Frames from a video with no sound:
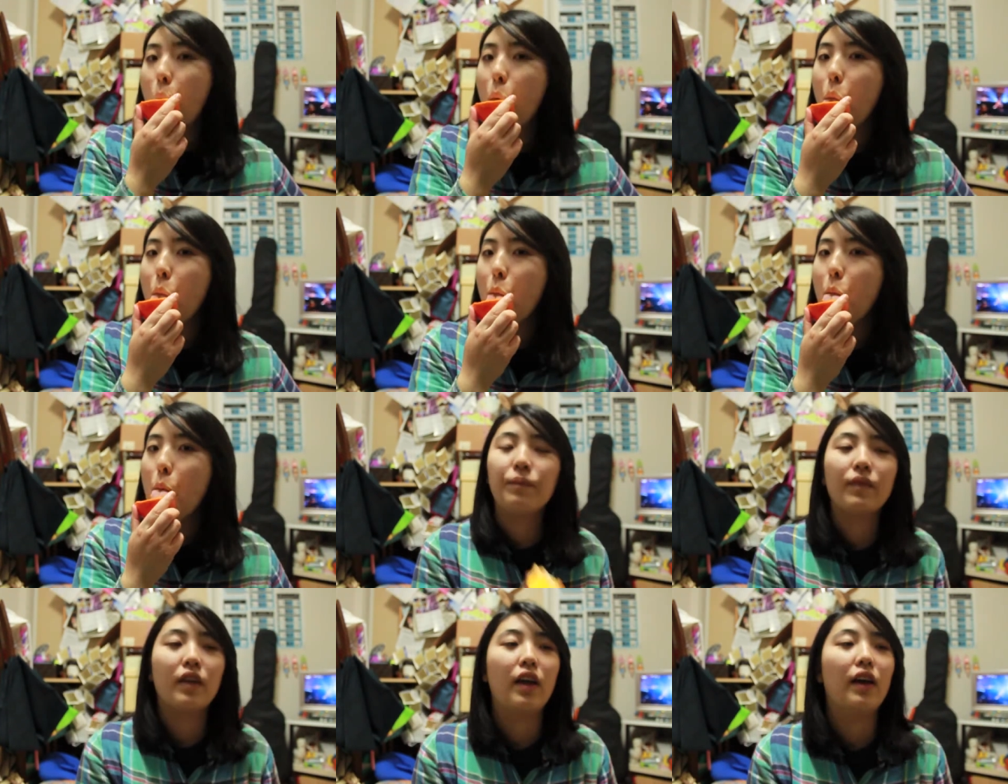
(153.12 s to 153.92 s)
Hmm.
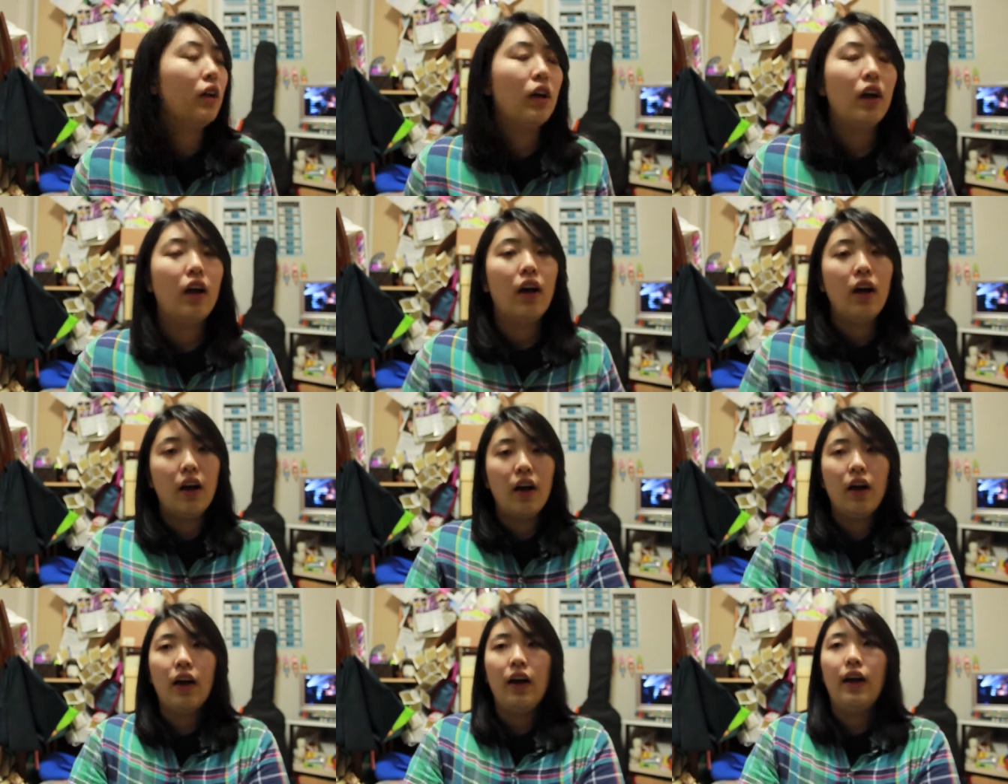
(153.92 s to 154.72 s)
Okay.
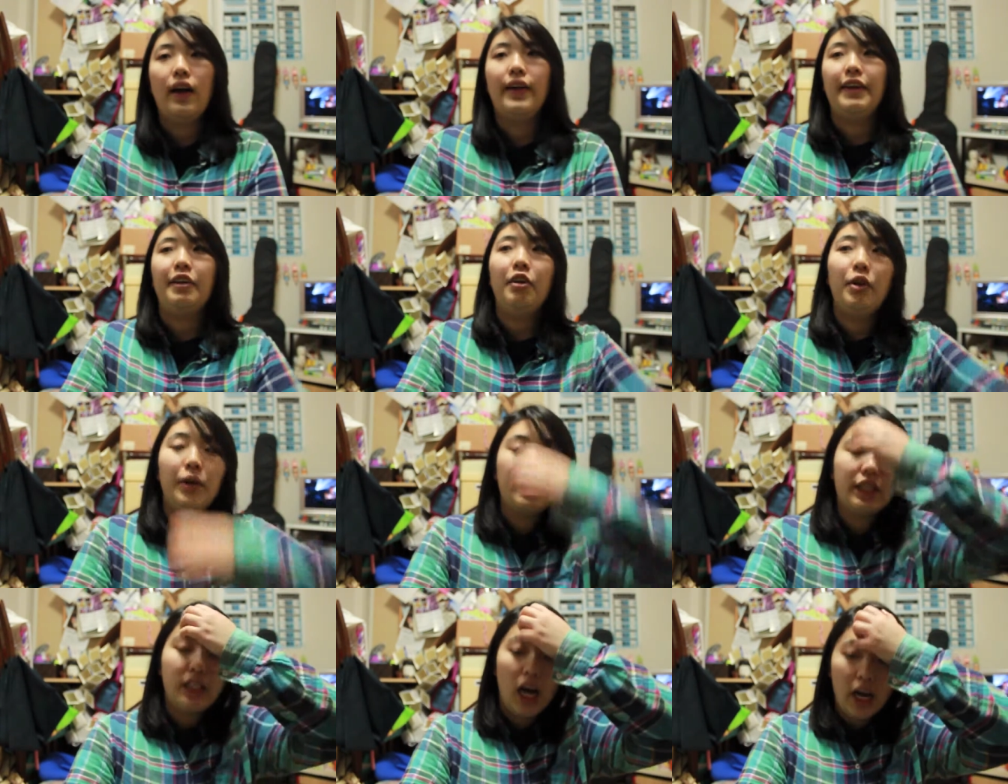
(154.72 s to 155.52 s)
And I don't know
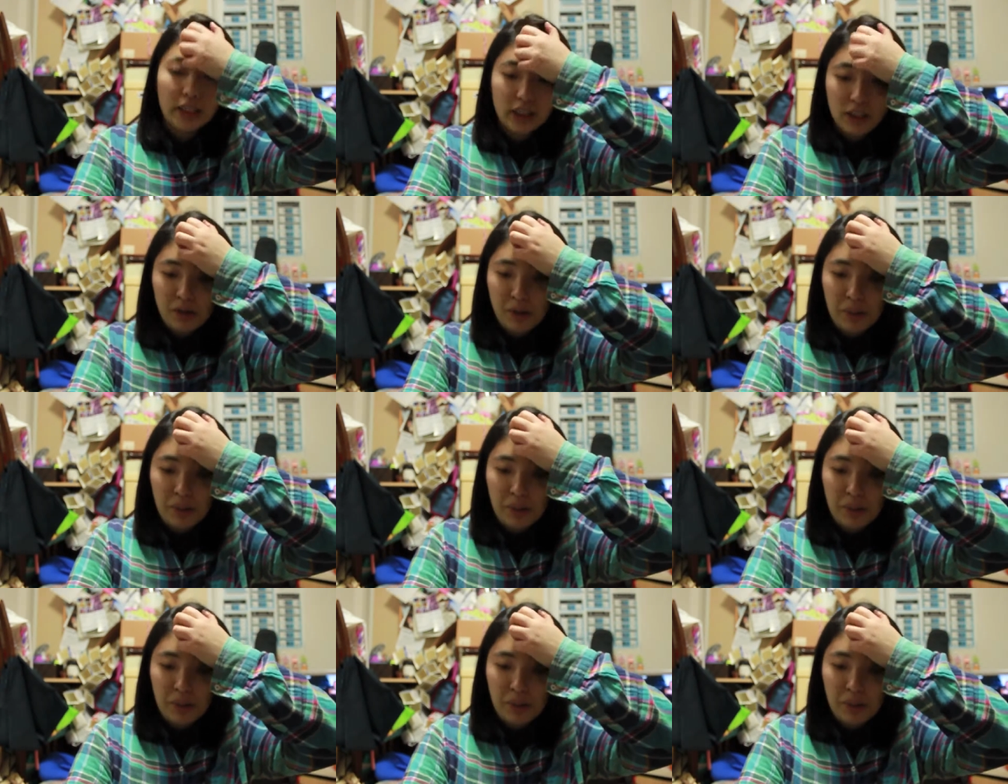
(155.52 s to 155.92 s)
what to talk to you